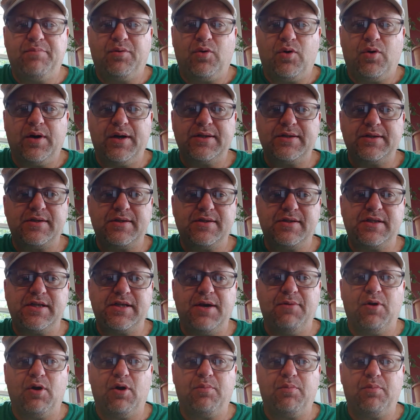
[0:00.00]
points,
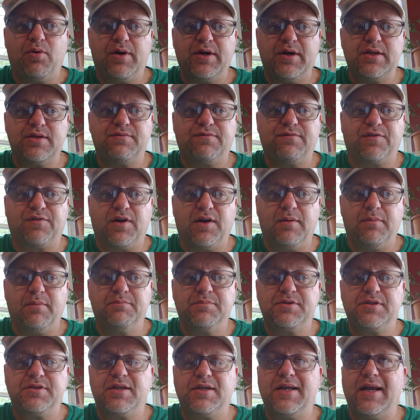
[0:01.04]
0 points
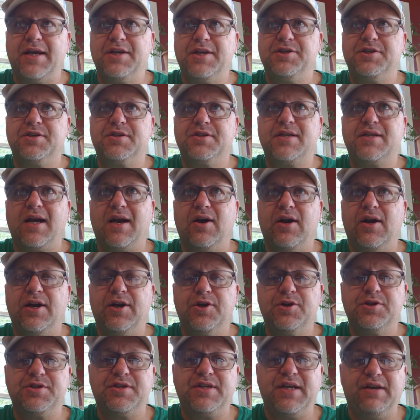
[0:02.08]
from Tenacious
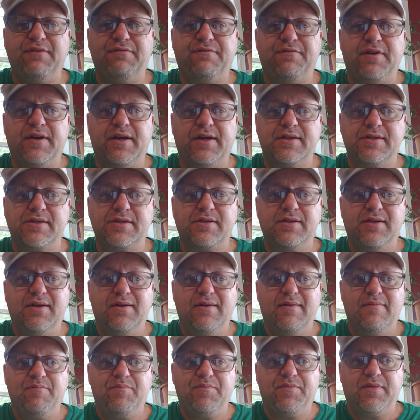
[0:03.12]
Terrier's defense.
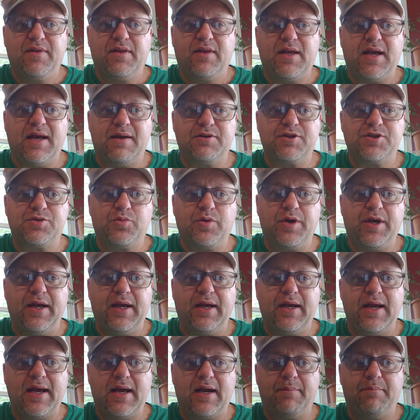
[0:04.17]
That
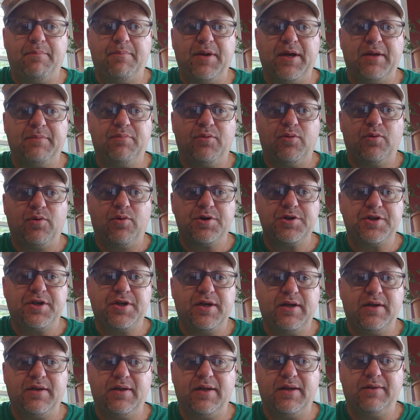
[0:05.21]
swing had a big
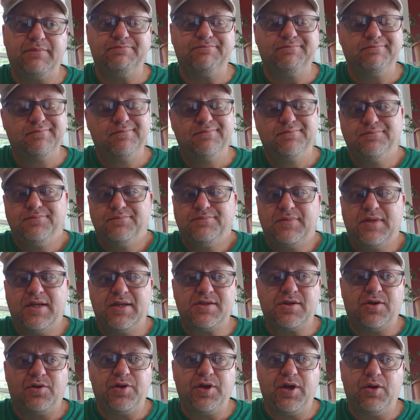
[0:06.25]
portion, and then
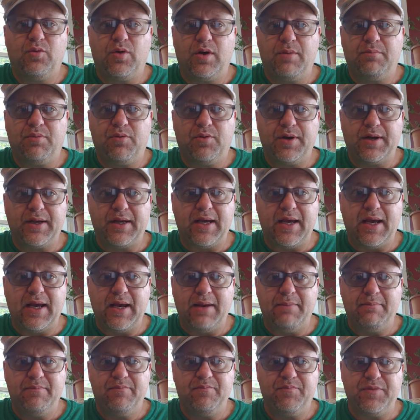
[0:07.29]
it's only a one-point
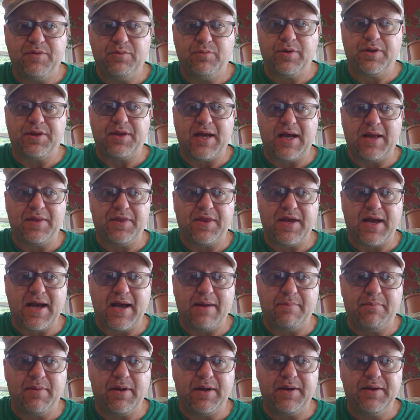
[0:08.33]
game without
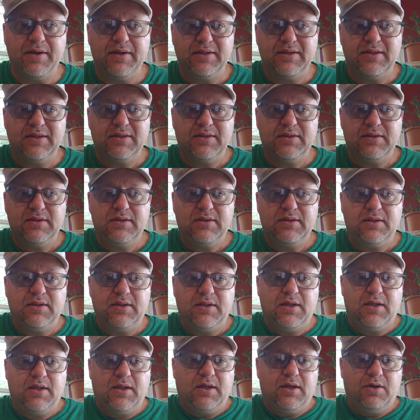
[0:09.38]
that. But
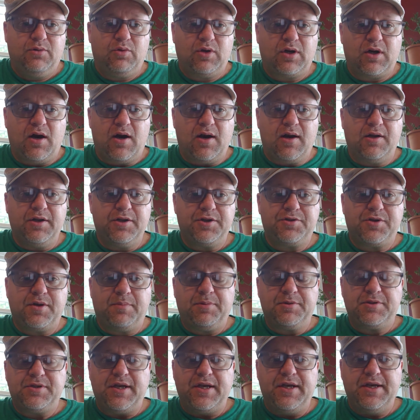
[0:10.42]
regardless,
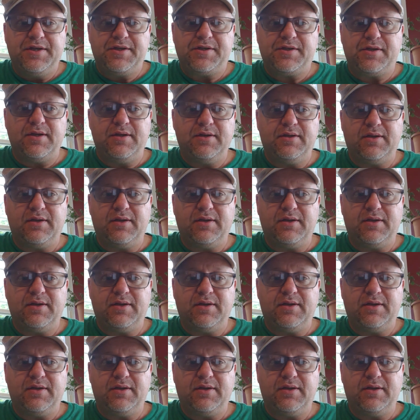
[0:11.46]
Triple T's,